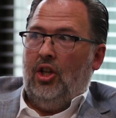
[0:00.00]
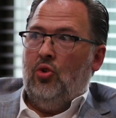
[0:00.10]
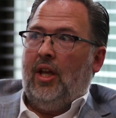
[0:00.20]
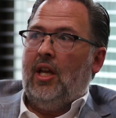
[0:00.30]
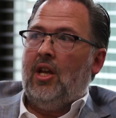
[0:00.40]

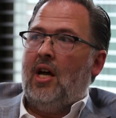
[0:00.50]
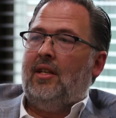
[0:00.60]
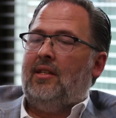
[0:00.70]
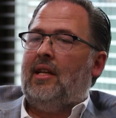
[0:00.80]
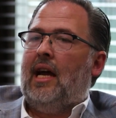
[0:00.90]
You cannot
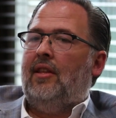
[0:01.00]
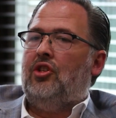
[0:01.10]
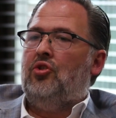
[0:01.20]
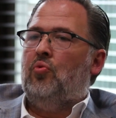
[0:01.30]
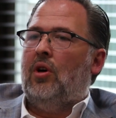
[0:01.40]
decide
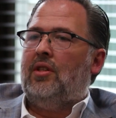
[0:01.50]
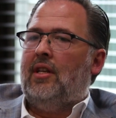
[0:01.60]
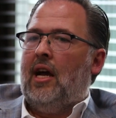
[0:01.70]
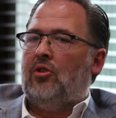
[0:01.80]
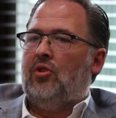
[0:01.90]
that you want to
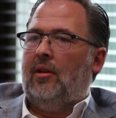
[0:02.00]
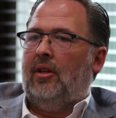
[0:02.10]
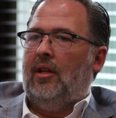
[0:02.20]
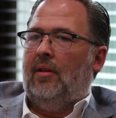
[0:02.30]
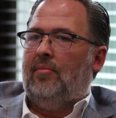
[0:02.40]
now try to
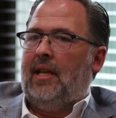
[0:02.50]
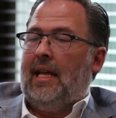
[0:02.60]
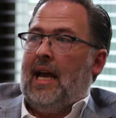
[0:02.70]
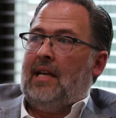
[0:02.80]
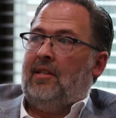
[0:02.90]

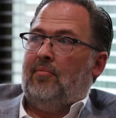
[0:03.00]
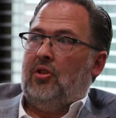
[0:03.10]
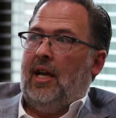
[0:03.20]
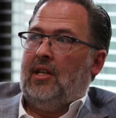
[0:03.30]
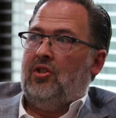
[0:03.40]
obtain asset
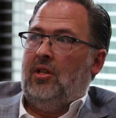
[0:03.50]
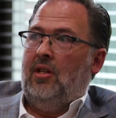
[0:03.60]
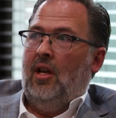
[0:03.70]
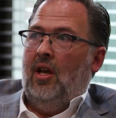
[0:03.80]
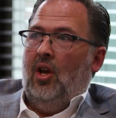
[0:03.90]

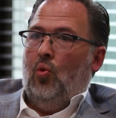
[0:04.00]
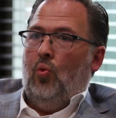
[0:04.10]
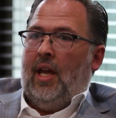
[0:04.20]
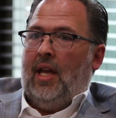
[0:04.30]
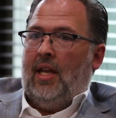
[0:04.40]
protection
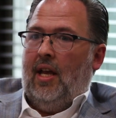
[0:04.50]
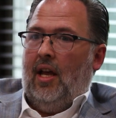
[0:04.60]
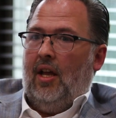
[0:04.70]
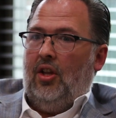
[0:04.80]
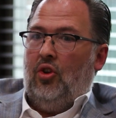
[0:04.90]
when
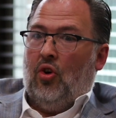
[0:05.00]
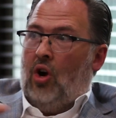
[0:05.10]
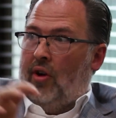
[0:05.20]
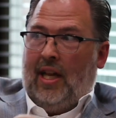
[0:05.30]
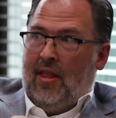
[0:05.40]
you're
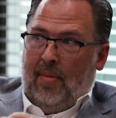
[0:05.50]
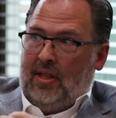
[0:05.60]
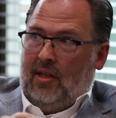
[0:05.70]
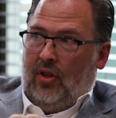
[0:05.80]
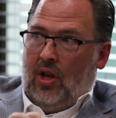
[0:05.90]
already in the
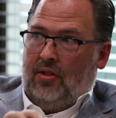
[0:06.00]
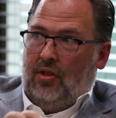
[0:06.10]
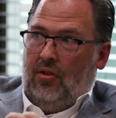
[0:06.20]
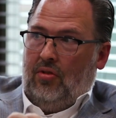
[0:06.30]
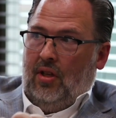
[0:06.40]
midst of a
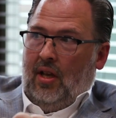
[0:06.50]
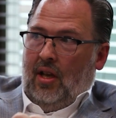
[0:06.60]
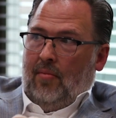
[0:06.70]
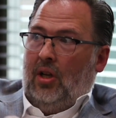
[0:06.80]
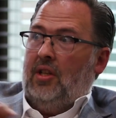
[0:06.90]
lawsuit. Yeah.
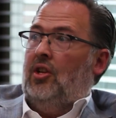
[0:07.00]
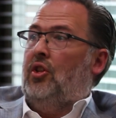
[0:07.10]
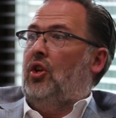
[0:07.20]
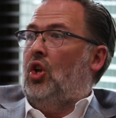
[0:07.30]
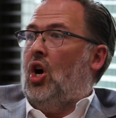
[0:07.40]
Because under
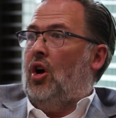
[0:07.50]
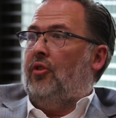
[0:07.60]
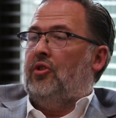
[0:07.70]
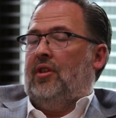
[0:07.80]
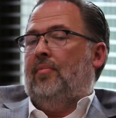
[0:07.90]
the law,
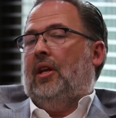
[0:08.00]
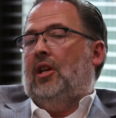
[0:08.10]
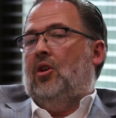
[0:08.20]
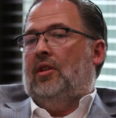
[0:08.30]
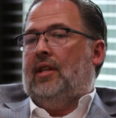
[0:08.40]
there's something
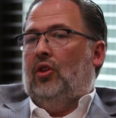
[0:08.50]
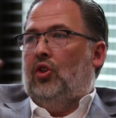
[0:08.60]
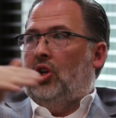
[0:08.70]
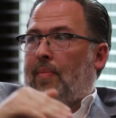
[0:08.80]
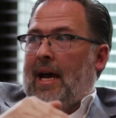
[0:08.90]
known as a
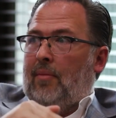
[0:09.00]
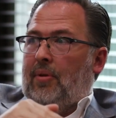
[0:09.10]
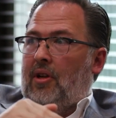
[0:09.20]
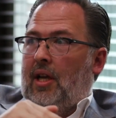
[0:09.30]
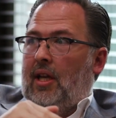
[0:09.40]
look-back
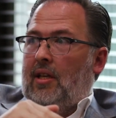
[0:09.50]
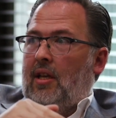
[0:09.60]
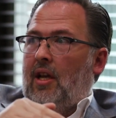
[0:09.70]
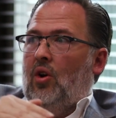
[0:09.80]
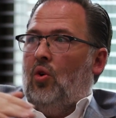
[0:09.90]
period
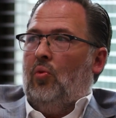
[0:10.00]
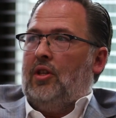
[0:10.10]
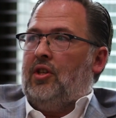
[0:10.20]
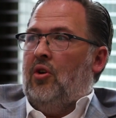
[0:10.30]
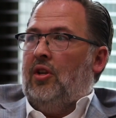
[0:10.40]
or
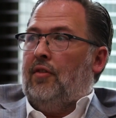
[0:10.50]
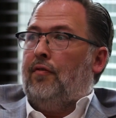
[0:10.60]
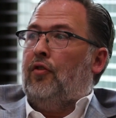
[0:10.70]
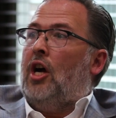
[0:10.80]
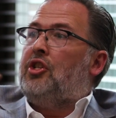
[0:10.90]
what's known as a
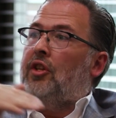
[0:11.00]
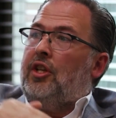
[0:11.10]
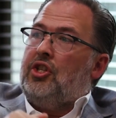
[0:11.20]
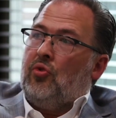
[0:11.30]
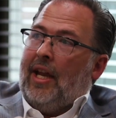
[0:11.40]

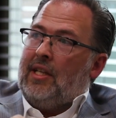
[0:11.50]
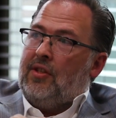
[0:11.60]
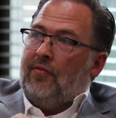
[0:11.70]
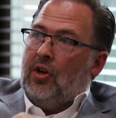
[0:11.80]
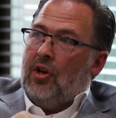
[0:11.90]
fraudulent
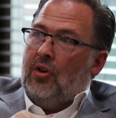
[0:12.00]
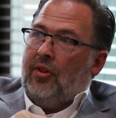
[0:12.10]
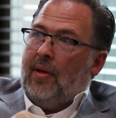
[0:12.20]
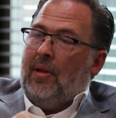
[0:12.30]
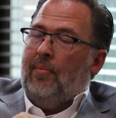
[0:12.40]
transfer
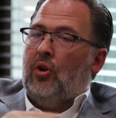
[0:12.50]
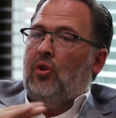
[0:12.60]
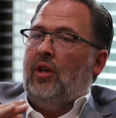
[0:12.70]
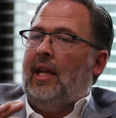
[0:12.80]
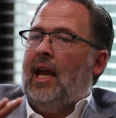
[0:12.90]
that people are
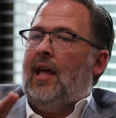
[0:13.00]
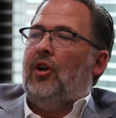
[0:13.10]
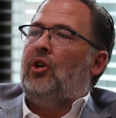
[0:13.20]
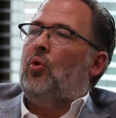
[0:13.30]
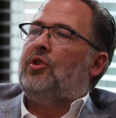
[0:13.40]
looking at.
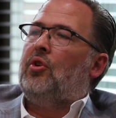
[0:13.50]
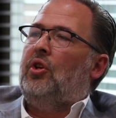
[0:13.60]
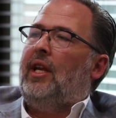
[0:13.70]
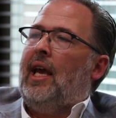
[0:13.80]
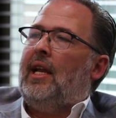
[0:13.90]
The courts are
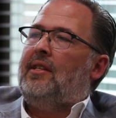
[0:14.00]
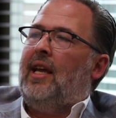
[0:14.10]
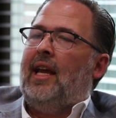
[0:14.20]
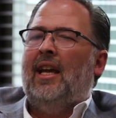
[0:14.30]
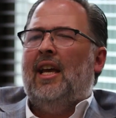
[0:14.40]
looking at it
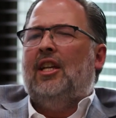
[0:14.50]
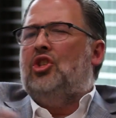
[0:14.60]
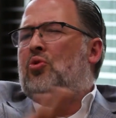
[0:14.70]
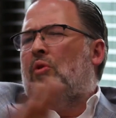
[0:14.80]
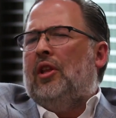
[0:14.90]
saying,
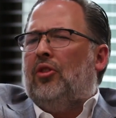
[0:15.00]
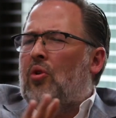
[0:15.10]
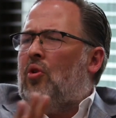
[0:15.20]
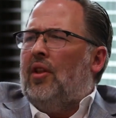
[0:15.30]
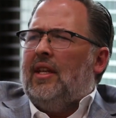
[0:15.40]
did you only
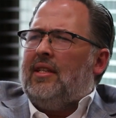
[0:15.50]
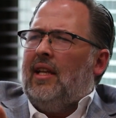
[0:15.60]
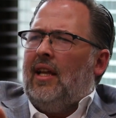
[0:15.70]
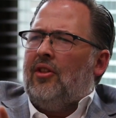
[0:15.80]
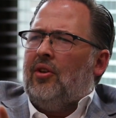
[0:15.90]
throw all this
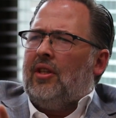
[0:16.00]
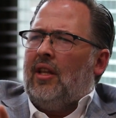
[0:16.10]
together at